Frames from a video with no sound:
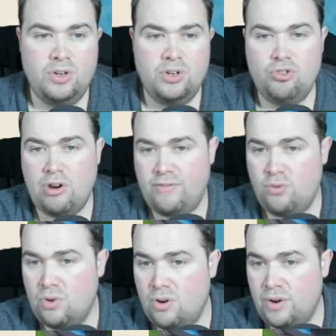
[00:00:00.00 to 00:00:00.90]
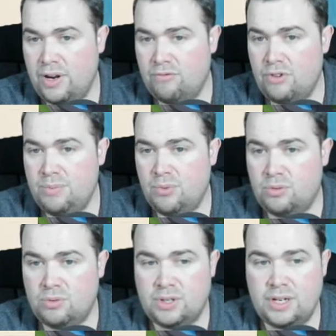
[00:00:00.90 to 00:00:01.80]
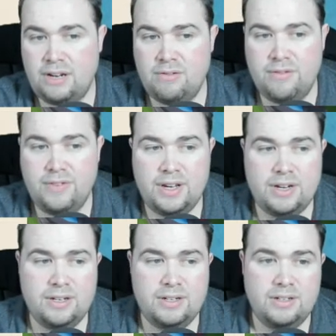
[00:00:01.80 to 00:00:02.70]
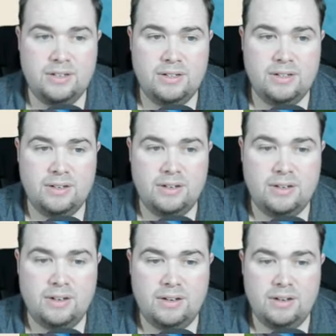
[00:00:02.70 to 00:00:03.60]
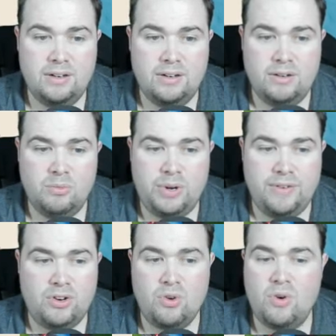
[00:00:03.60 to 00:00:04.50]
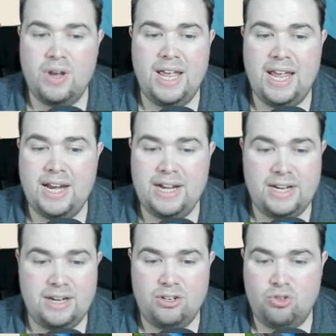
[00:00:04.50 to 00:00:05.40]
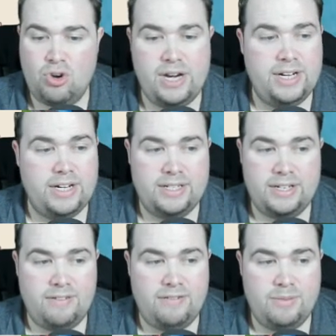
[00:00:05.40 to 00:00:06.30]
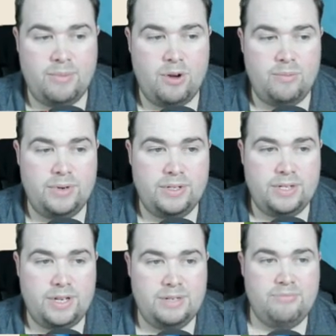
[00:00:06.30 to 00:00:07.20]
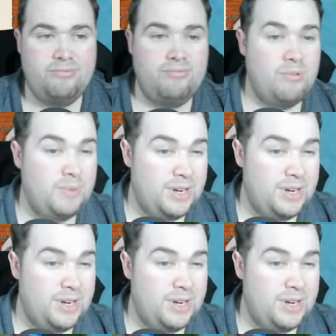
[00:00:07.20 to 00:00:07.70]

travel light, remodel the caravan. We haven't got any trading stuff at the moment, so that's probably